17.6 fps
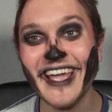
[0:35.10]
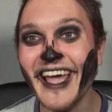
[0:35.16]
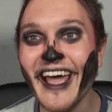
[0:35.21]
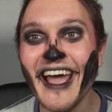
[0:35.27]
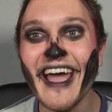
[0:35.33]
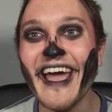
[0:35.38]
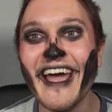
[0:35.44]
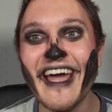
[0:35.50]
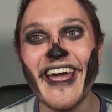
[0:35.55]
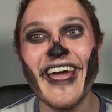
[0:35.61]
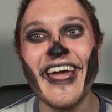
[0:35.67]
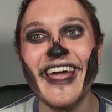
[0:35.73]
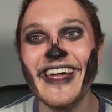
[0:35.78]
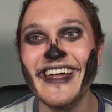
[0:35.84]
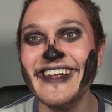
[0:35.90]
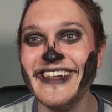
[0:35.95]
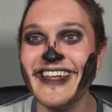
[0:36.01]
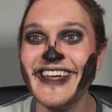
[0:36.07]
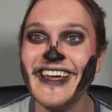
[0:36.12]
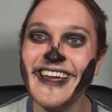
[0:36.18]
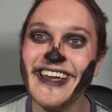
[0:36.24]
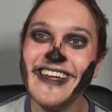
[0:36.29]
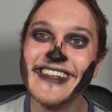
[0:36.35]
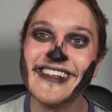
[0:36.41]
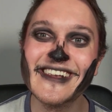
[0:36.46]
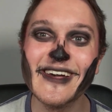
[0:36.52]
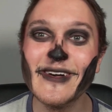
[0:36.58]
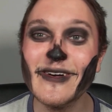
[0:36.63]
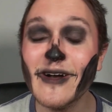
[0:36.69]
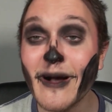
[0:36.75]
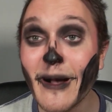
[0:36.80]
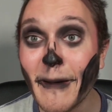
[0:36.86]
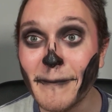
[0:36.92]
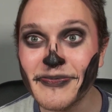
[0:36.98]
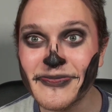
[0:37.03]
Alright,
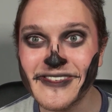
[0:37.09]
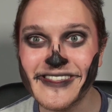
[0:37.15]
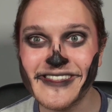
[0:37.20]
so,